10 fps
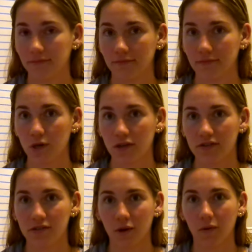took
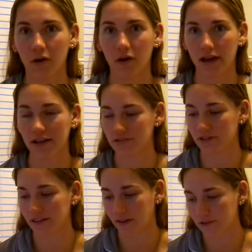so long
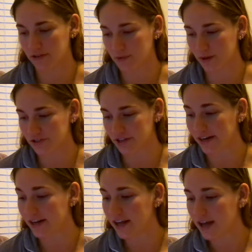answering that first
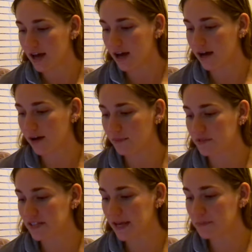question.
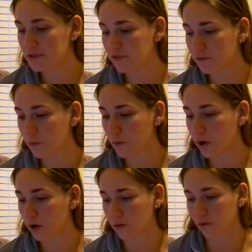Tips
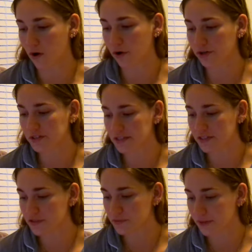for longer
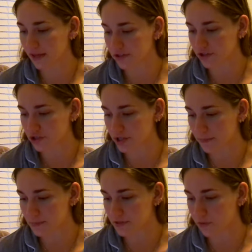distance
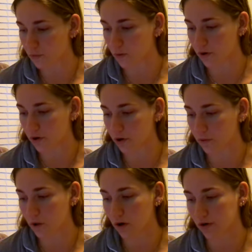relationships or
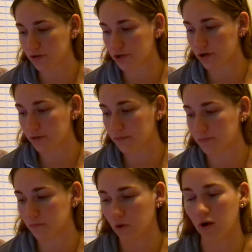longer term
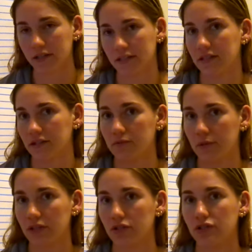long distance
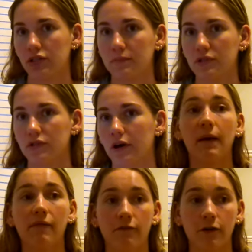relationships. So
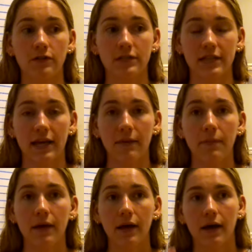my first tip
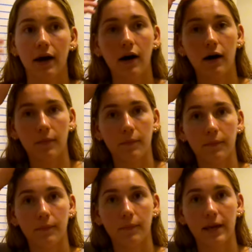
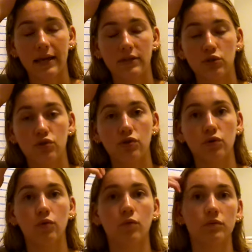is
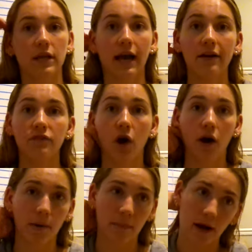to kind of
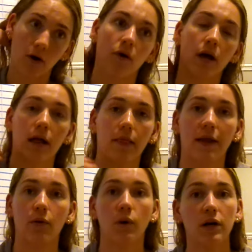talk about
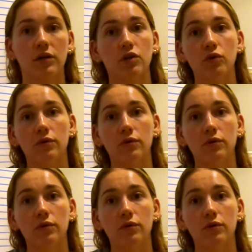like what you